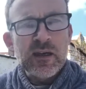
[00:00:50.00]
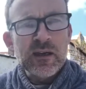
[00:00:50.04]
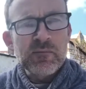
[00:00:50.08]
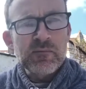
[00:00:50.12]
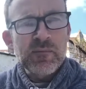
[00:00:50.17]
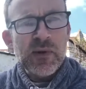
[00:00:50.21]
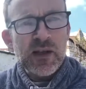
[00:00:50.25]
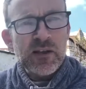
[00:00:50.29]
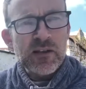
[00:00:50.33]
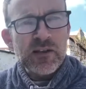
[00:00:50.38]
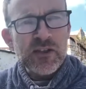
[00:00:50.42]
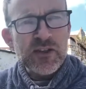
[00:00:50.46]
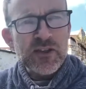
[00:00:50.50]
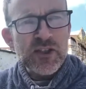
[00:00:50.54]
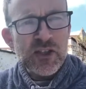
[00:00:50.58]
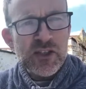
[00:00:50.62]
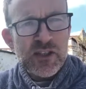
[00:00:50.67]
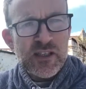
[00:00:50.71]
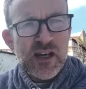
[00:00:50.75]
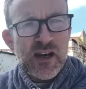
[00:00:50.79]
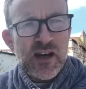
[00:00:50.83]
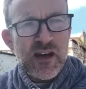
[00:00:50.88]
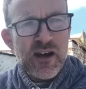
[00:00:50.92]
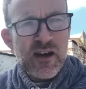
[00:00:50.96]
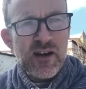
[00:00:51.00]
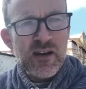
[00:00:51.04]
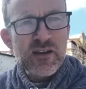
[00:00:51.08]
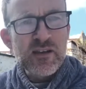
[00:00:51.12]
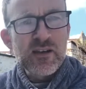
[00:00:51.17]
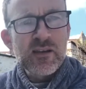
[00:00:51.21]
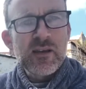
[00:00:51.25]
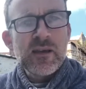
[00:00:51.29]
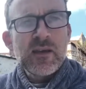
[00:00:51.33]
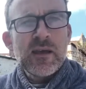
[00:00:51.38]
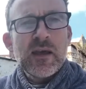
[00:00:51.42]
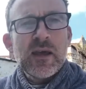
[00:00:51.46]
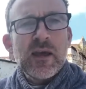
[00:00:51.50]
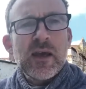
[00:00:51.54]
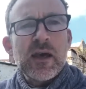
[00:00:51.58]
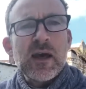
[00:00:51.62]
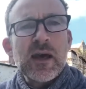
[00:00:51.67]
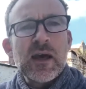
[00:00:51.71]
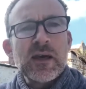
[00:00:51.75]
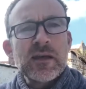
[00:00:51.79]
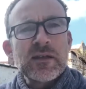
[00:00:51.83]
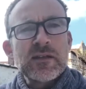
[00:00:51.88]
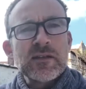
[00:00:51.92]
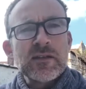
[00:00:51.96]
Belshazzar,
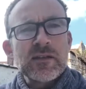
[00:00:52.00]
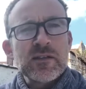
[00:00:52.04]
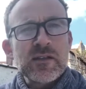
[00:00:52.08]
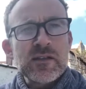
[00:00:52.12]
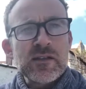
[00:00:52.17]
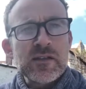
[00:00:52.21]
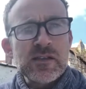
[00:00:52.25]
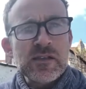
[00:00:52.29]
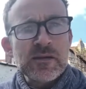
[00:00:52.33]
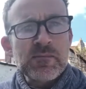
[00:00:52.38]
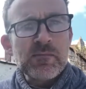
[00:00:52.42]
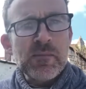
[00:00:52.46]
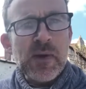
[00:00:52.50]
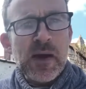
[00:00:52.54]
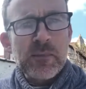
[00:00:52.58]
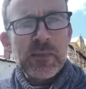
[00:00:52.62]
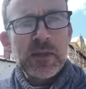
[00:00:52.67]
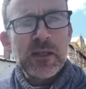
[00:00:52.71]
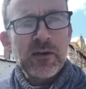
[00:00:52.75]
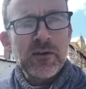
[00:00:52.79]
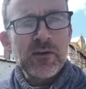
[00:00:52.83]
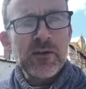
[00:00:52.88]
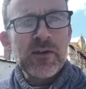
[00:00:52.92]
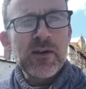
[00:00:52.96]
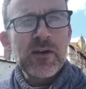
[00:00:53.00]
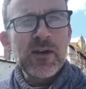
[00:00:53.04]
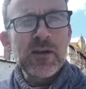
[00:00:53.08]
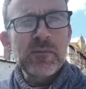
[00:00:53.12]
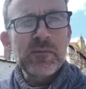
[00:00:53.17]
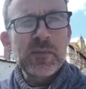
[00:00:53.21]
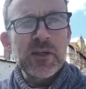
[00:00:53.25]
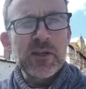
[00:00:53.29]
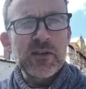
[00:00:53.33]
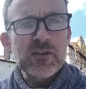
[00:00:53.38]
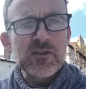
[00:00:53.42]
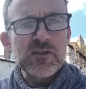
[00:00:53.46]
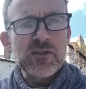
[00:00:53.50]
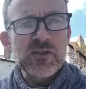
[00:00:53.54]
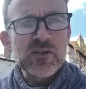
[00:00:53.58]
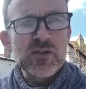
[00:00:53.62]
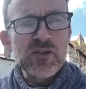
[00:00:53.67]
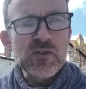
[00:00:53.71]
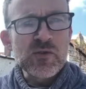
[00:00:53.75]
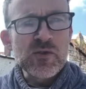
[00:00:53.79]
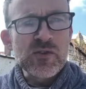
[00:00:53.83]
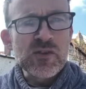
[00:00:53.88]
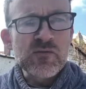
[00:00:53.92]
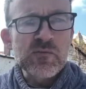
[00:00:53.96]
and this is in Babylon because the
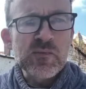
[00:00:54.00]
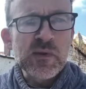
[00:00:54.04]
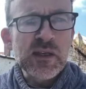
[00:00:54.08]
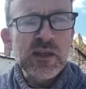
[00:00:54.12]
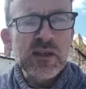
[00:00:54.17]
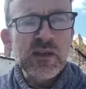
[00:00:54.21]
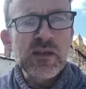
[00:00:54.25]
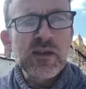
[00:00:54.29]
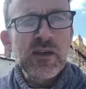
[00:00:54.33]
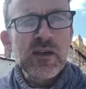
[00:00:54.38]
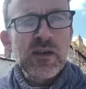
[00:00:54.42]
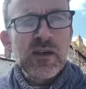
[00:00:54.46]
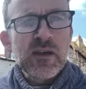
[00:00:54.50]
Jews have been